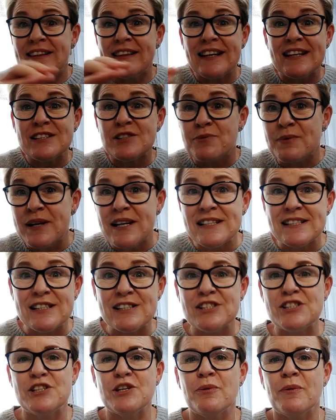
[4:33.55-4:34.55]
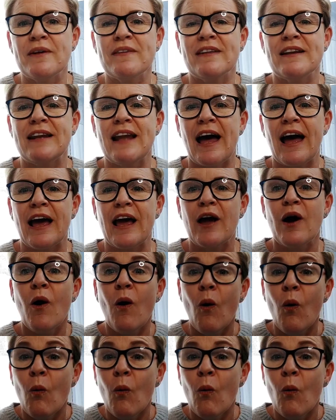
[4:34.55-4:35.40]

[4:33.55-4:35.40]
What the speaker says: these reasons during the day